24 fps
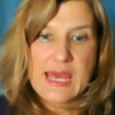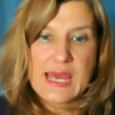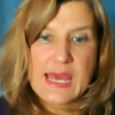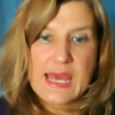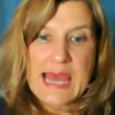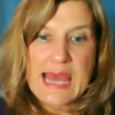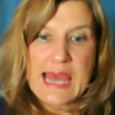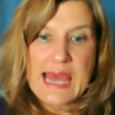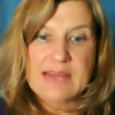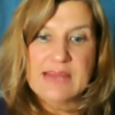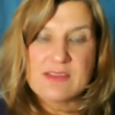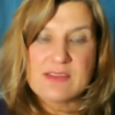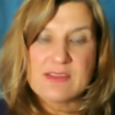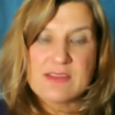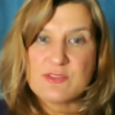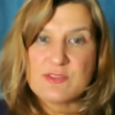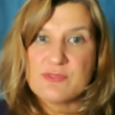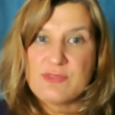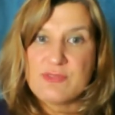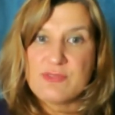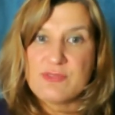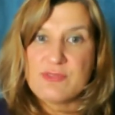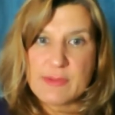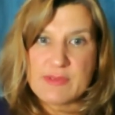and it's
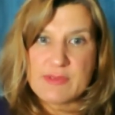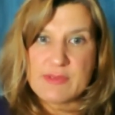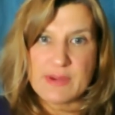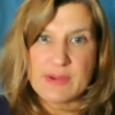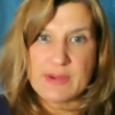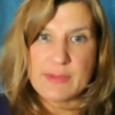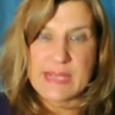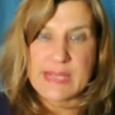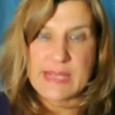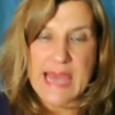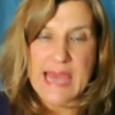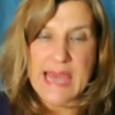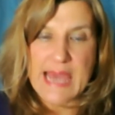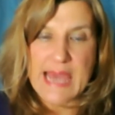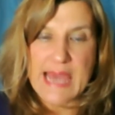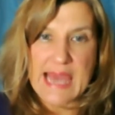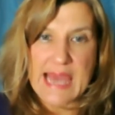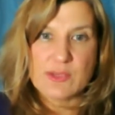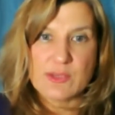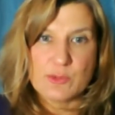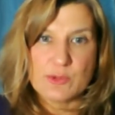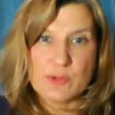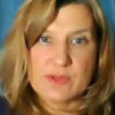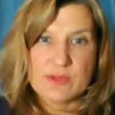very, very
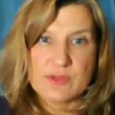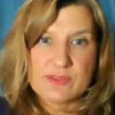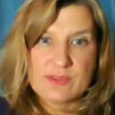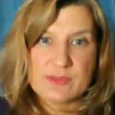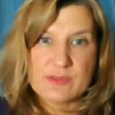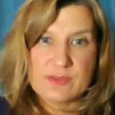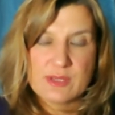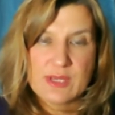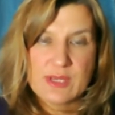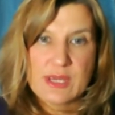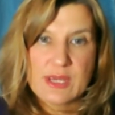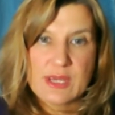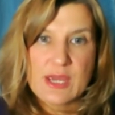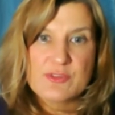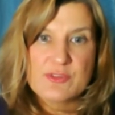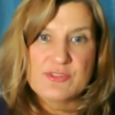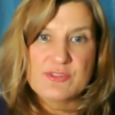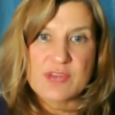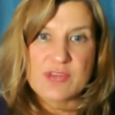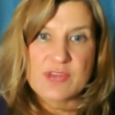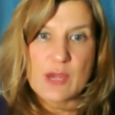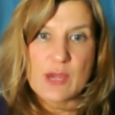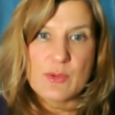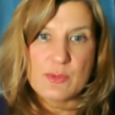accurate.
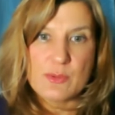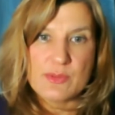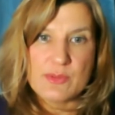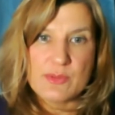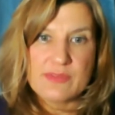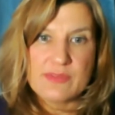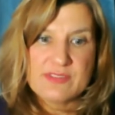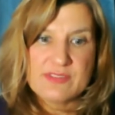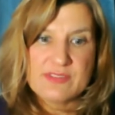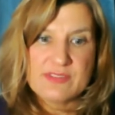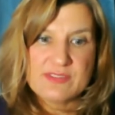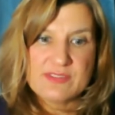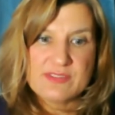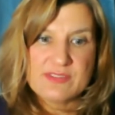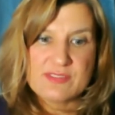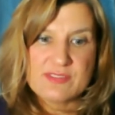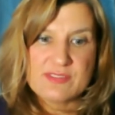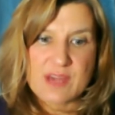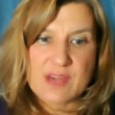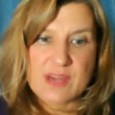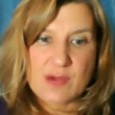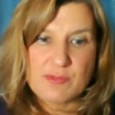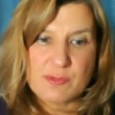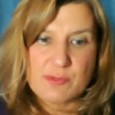So this
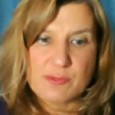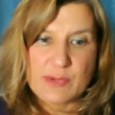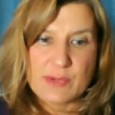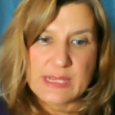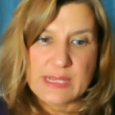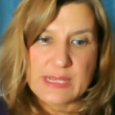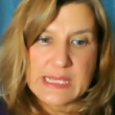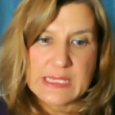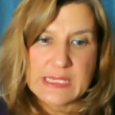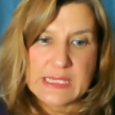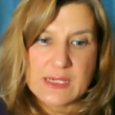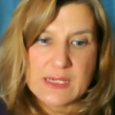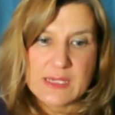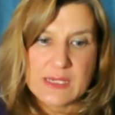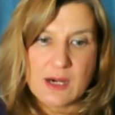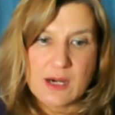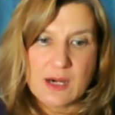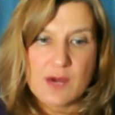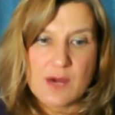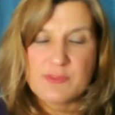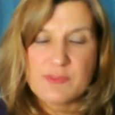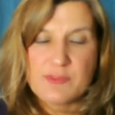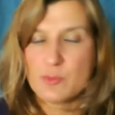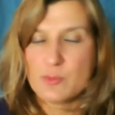discovery,
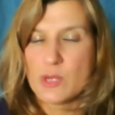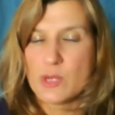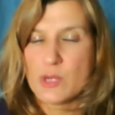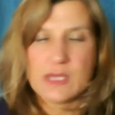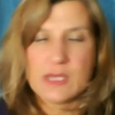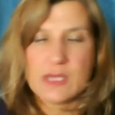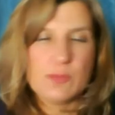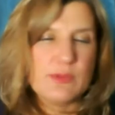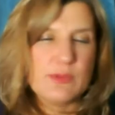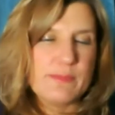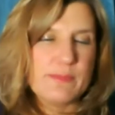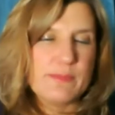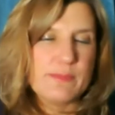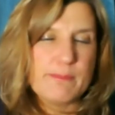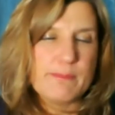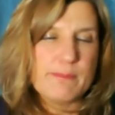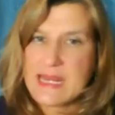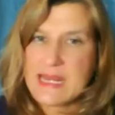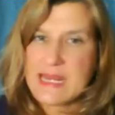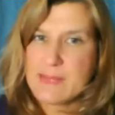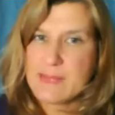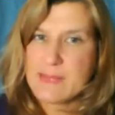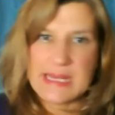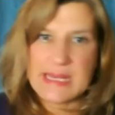after working with
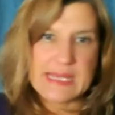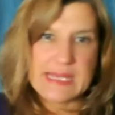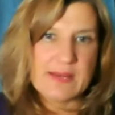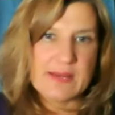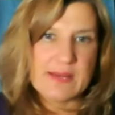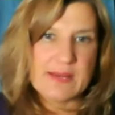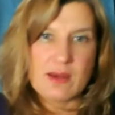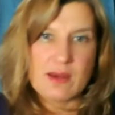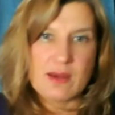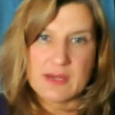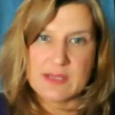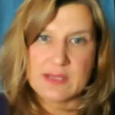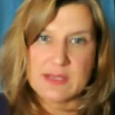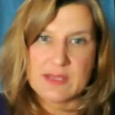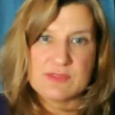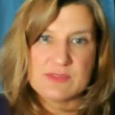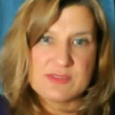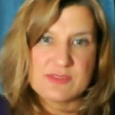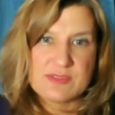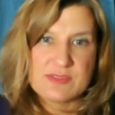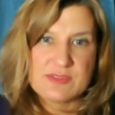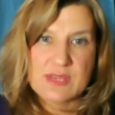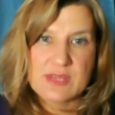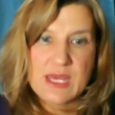many, many
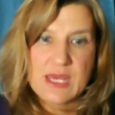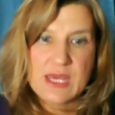clients,